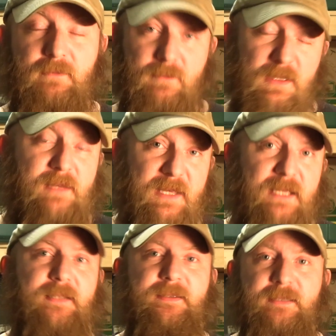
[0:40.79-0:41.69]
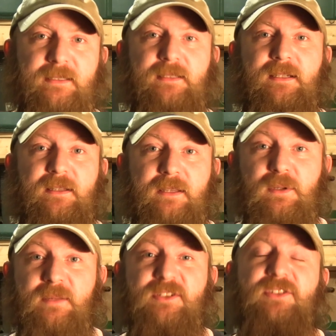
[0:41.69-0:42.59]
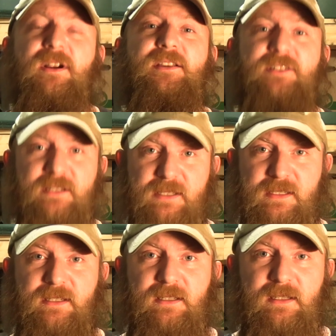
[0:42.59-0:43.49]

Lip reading: Really big. There were demonstrations.